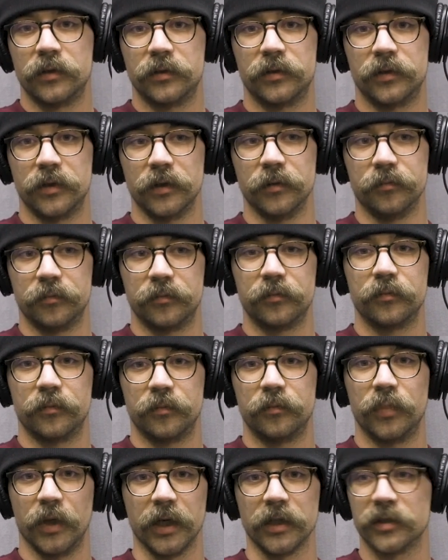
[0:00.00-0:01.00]
to
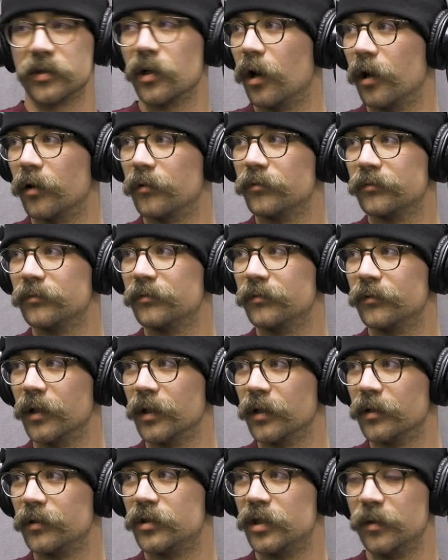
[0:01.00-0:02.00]
play guitar.
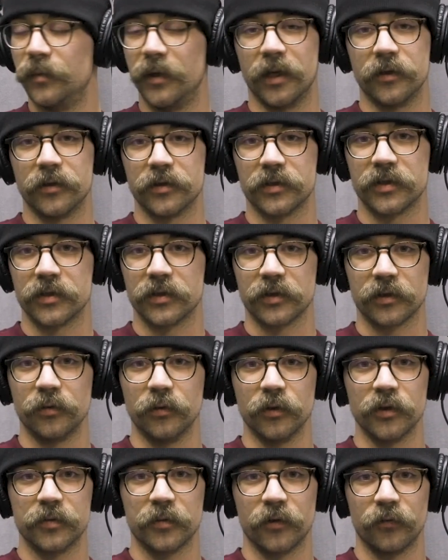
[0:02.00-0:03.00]
Like Jimi Hendrix is the
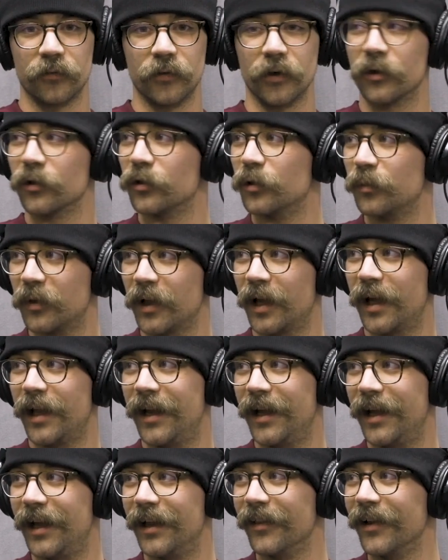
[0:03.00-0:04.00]
coolest motherfucker on the
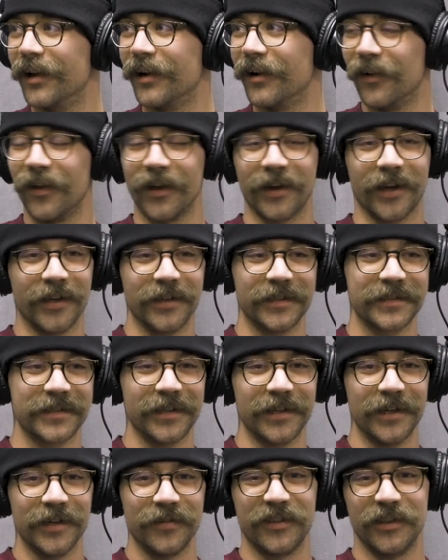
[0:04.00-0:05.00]
planet. Like all that kind of
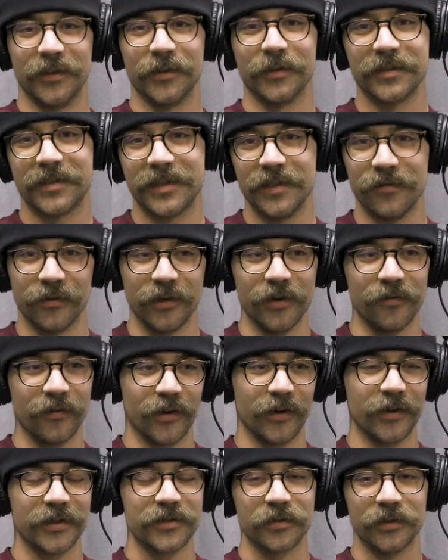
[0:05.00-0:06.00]
stuff. You know, Stevie Ray
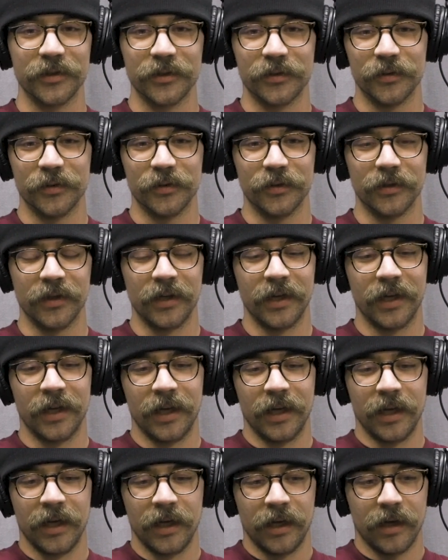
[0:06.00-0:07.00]
Vaughan is really cool.
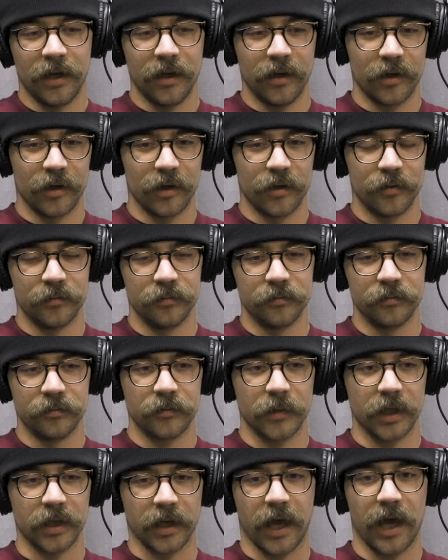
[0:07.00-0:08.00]

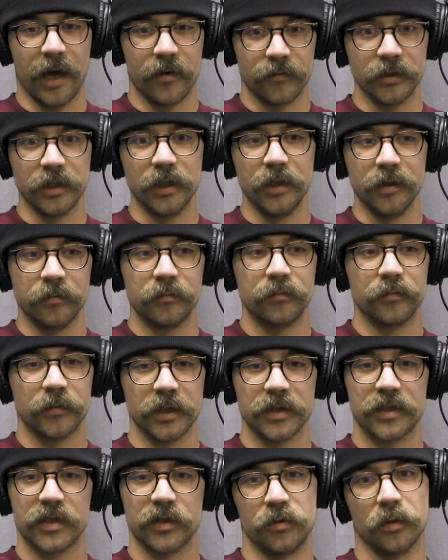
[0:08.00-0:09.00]
Like heavily
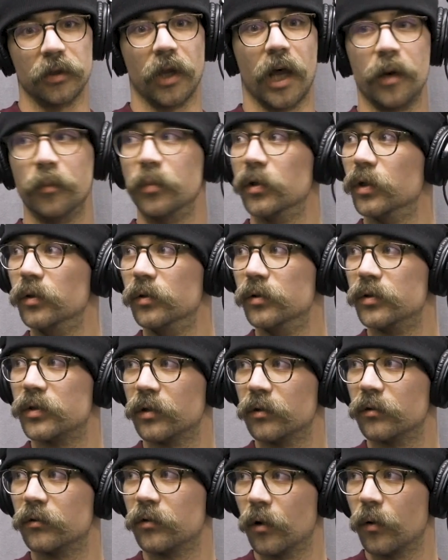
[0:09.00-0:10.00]
listened to a lot of blues
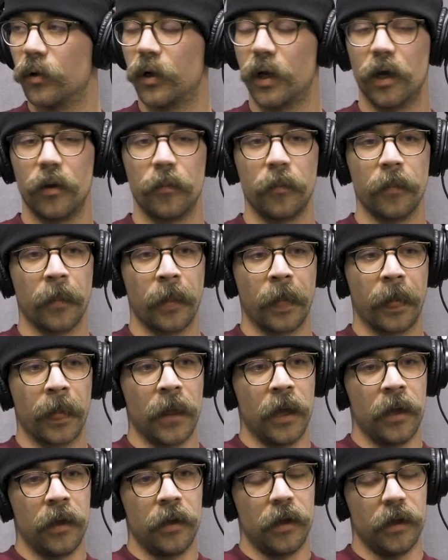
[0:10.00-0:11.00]
growing up.
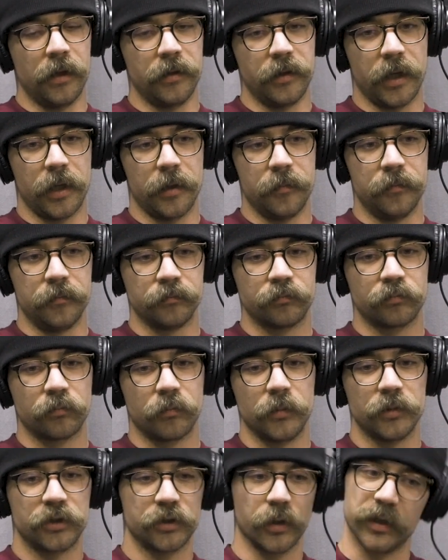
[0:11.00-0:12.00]
And then,
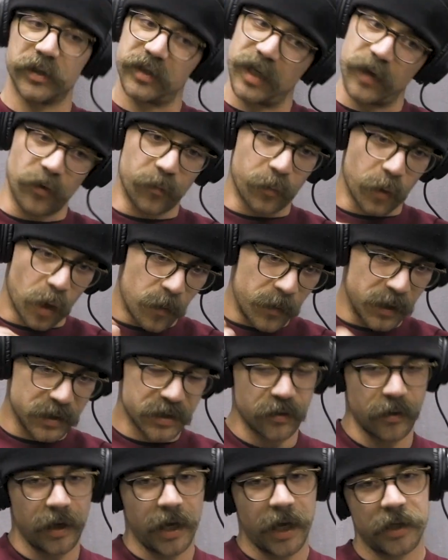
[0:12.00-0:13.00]
so I saved up all my
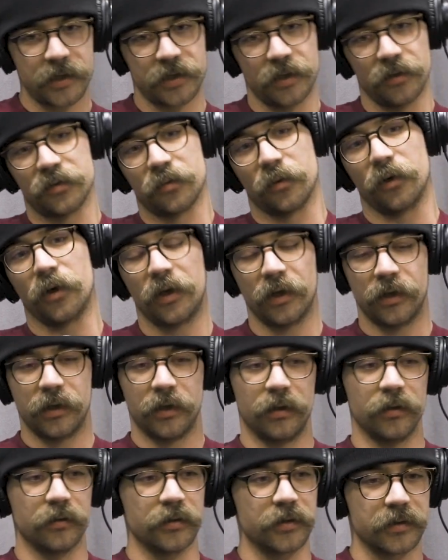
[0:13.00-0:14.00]
scratch. I was working.
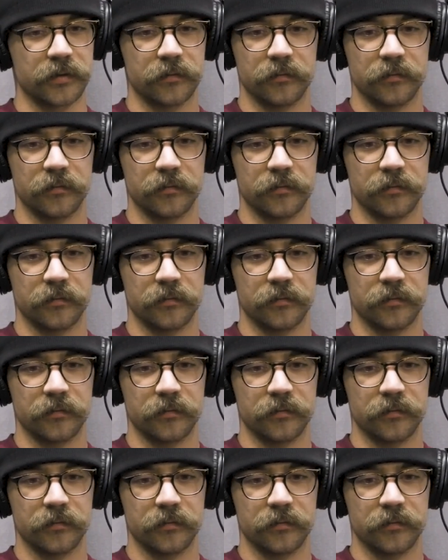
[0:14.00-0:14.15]
I was